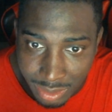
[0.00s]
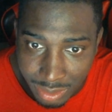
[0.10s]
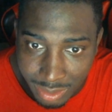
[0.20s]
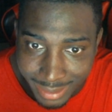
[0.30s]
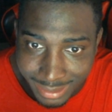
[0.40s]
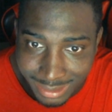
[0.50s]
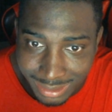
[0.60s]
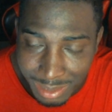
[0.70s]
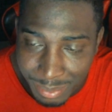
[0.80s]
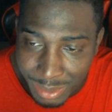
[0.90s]
Legends
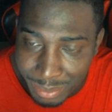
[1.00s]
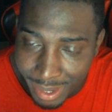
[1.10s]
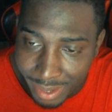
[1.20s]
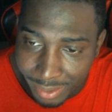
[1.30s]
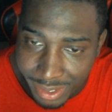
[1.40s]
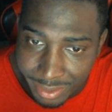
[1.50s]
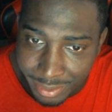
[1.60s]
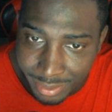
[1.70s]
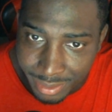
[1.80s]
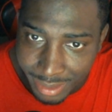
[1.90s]
Limited banner
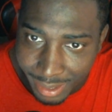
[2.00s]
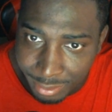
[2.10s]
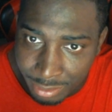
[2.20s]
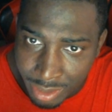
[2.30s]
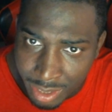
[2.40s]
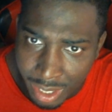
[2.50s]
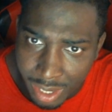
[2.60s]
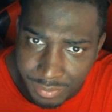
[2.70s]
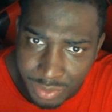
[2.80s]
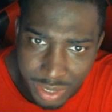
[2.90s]
here. Now,
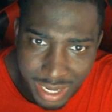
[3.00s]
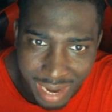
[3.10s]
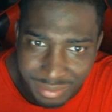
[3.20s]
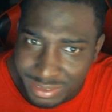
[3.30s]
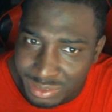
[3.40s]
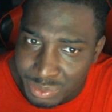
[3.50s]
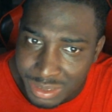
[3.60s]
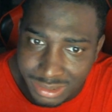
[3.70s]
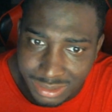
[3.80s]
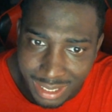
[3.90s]
if you already have the
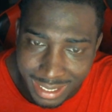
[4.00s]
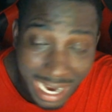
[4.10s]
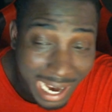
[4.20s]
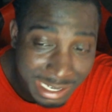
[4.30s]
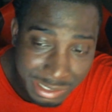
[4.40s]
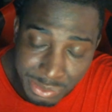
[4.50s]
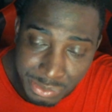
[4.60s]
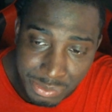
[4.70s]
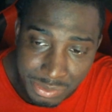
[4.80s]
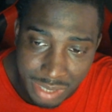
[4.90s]
units like I
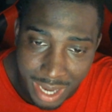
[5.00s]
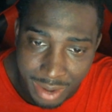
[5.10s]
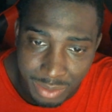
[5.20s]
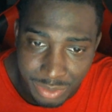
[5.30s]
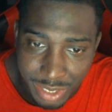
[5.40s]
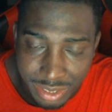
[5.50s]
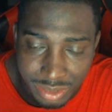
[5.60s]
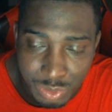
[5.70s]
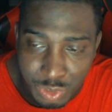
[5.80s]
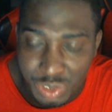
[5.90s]
do, I don't think
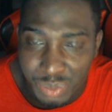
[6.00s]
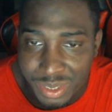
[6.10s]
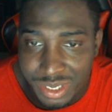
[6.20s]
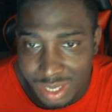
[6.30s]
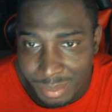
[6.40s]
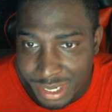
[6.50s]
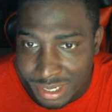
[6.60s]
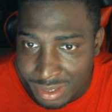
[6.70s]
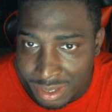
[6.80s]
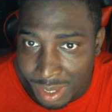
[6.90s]
you should be summoning,
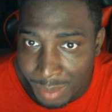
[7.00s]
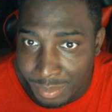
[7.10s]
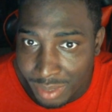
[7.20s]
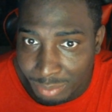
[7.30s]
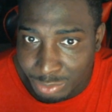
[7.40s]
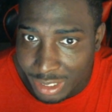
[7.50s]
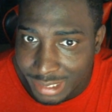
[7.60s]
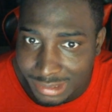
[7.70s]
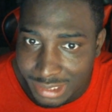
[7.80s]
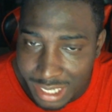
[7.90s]
but I'm trying to
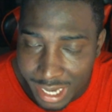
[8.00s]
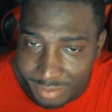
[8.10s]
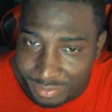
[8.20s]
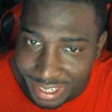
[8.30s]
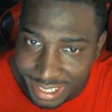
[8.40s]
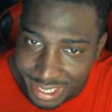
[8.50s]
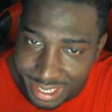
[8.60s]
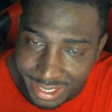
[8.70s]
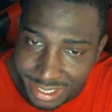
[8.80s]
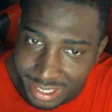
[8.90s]
see if I
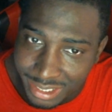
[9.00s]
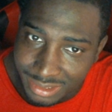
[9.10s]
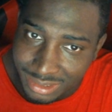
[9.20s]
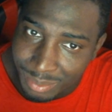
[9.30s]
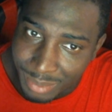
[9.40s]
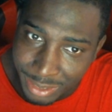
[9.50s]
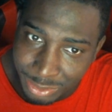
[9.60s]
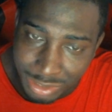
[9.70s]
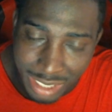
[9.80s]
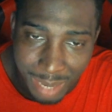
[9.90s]
can get some
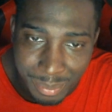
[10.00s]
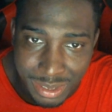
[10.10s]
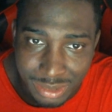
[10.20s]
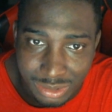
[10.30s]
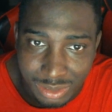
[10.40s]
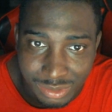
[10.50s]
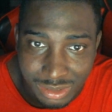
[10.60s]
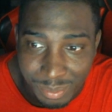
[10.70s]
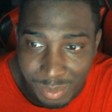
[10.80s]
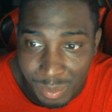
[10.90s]
extra copies of
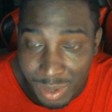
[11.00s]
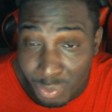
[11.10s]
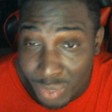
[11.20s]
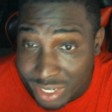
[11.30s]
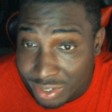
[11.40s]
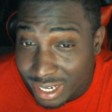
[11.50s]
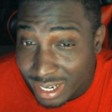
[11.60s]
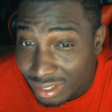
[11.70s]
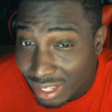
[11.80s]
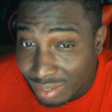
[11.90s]
some of my weaker
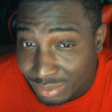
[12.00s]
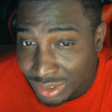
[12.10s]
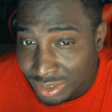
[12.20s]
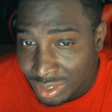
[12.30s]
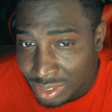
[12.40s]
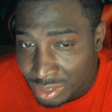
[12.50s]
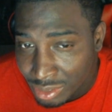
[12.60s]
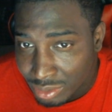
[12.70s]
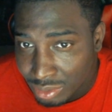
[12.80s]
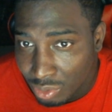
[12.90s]
L Fs.
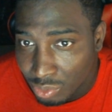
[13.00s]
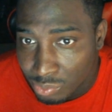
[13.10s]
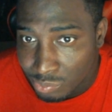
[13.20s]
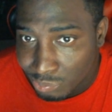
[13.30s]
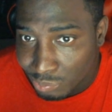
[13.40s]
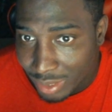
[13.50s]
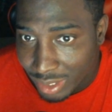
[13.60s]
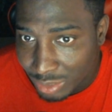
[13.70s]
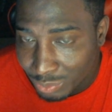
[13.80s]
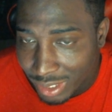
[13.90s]
So it
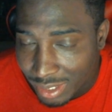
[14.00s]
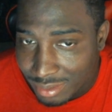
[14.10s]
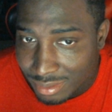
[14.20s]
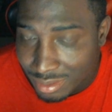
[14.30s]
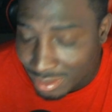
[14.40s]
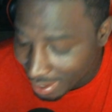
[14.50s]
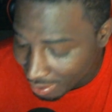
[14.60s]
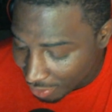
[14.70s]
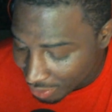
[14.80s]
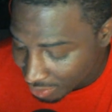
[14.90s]
is what it is. Now,
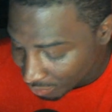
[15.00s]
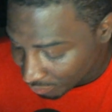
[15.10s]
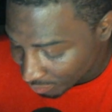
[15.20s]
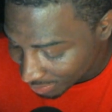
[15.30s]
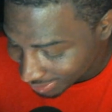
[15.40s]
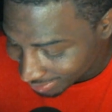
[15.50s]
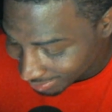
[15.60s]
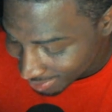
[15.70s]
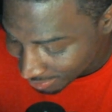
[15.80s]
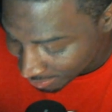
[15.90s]
I already know from this
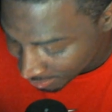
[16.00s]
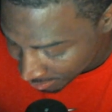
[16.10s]
list,